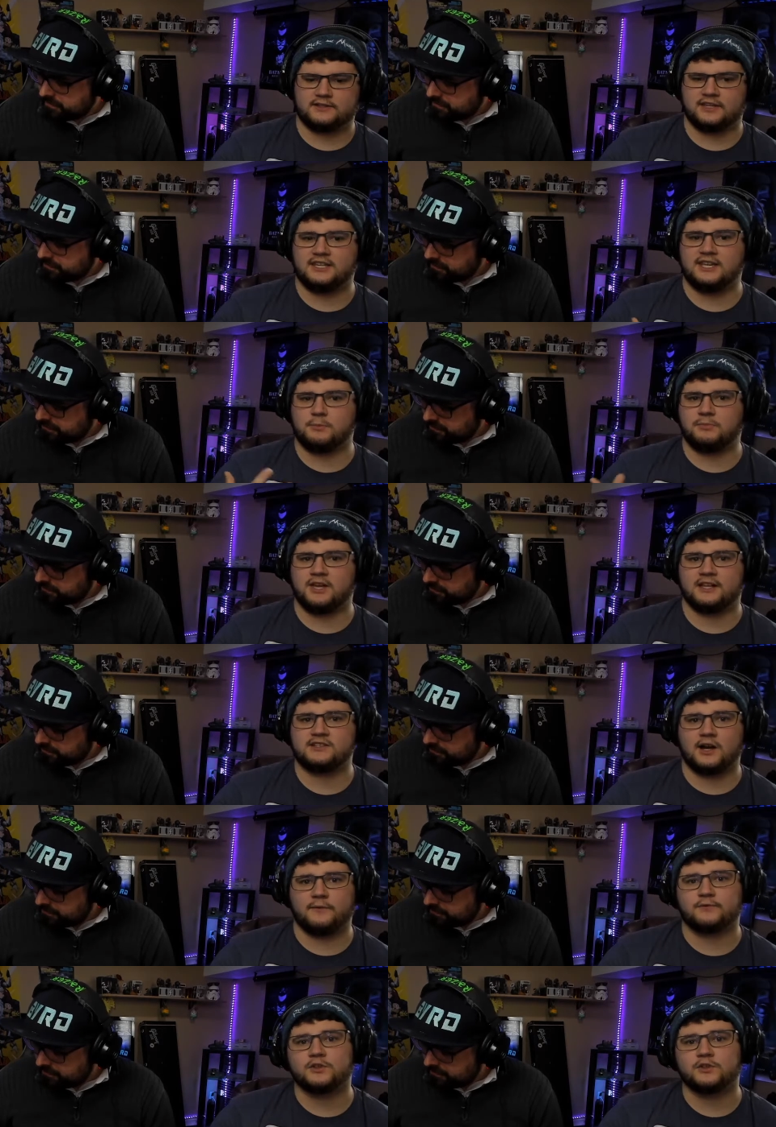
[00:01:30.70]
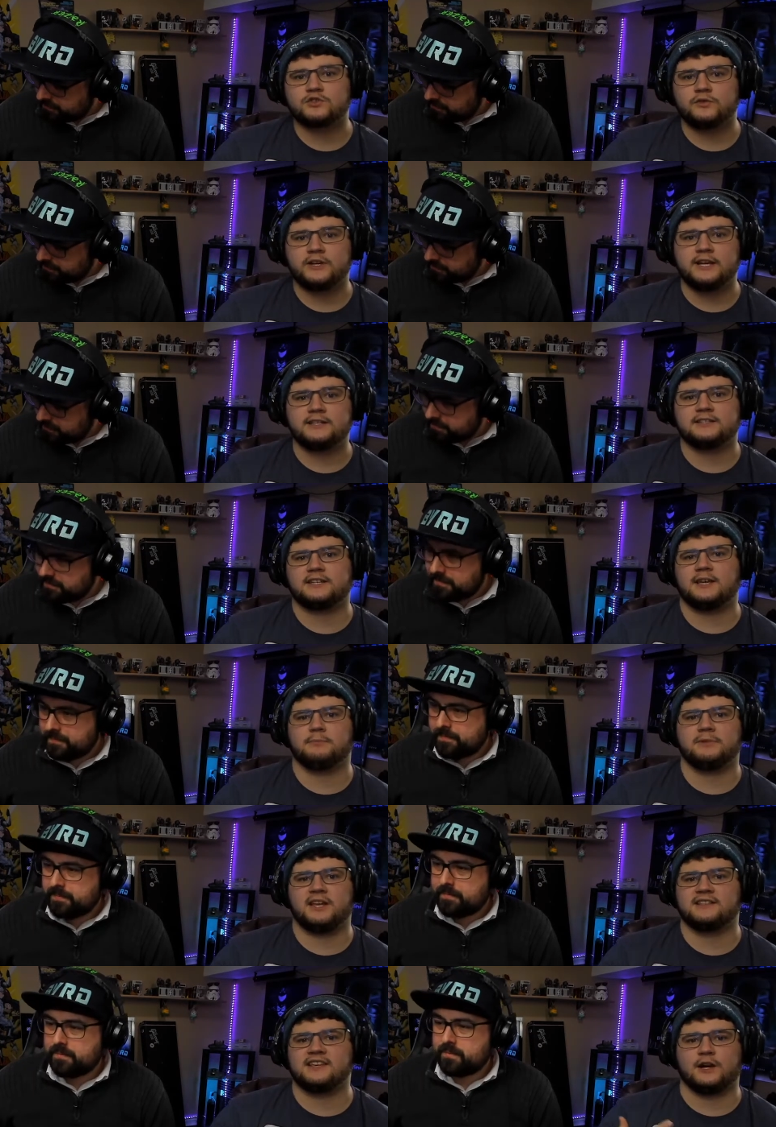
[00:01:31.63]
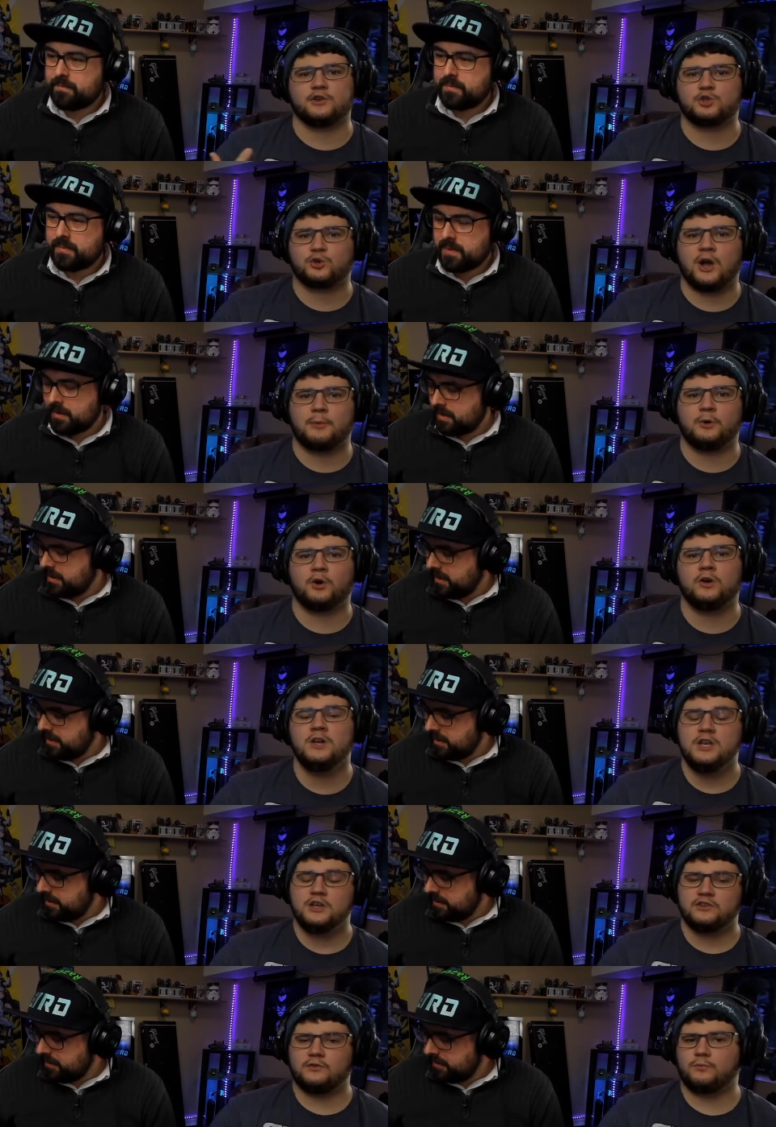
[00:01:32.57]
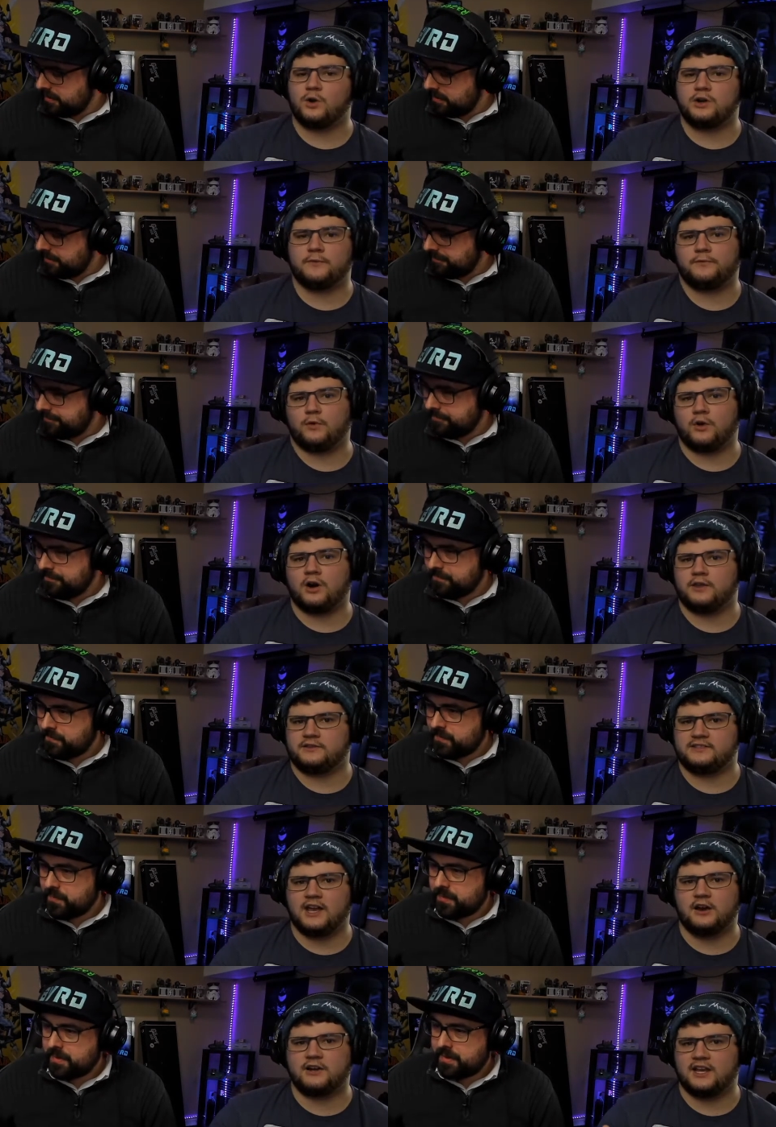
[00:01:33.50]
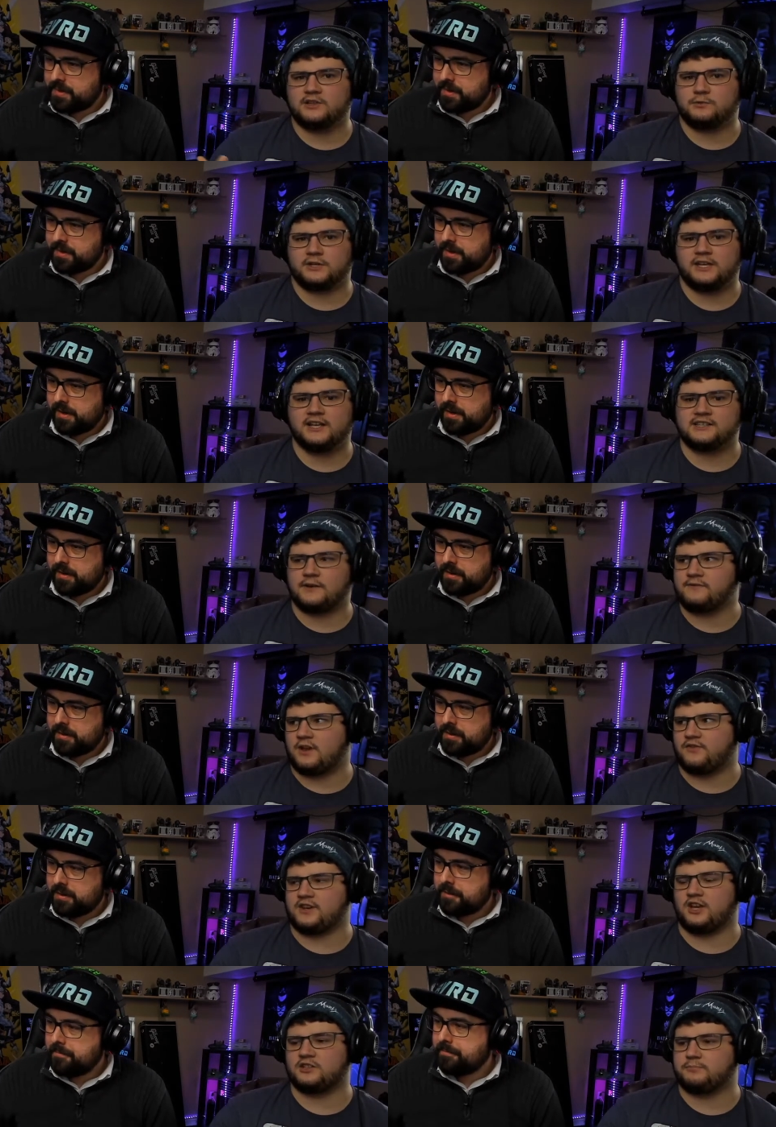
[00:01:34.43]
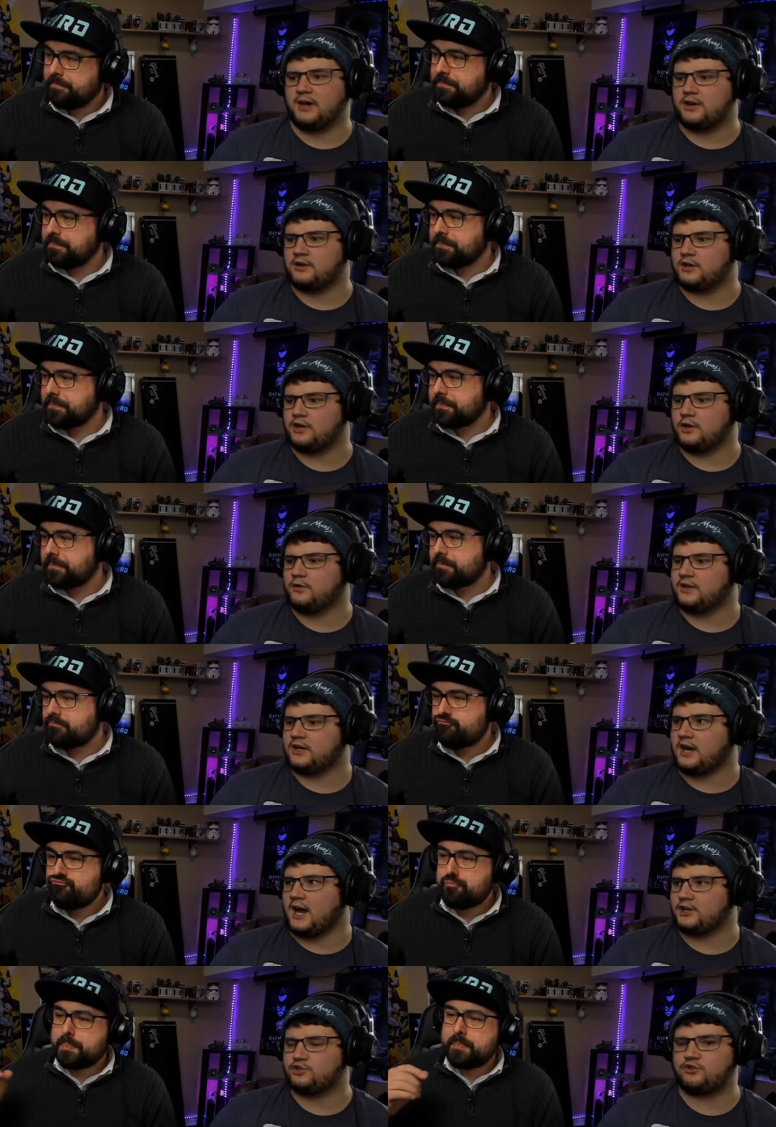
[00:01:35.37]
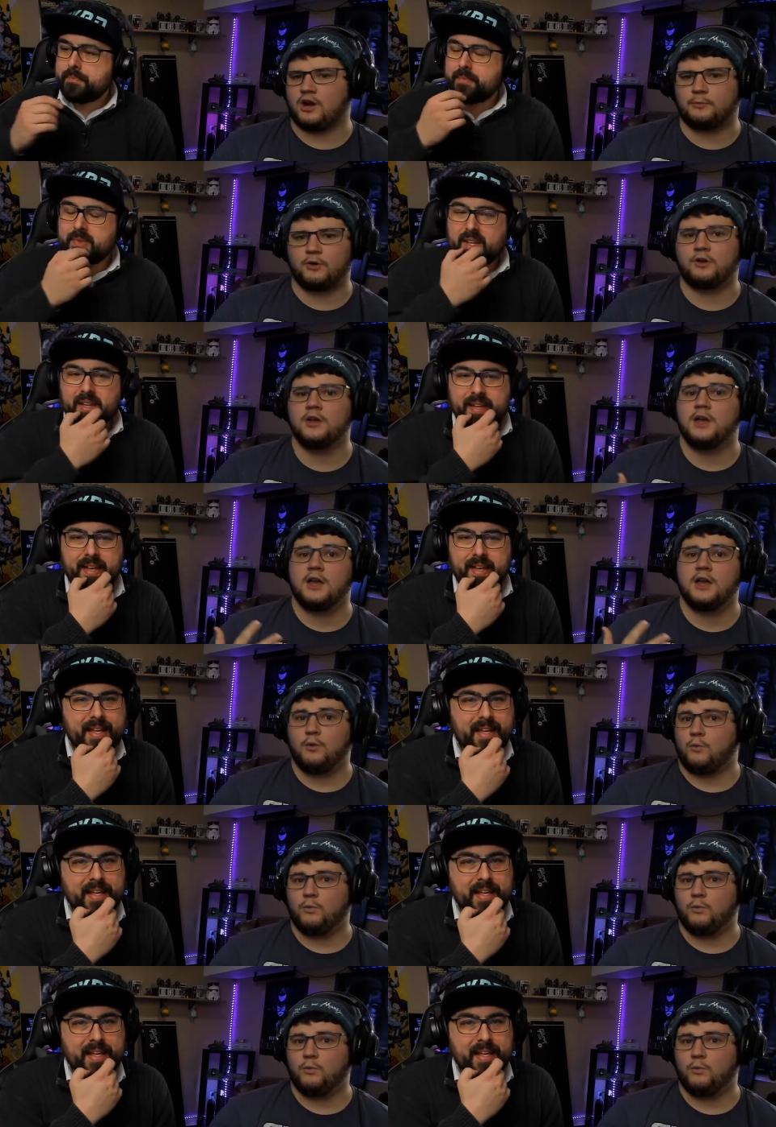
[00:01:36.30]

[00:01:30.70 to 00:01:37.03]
Speaker 1: to keep kids off the streets, keep kids out of trouble. So one to four on Saturdays when kids have nothing else better to do than cause trouble.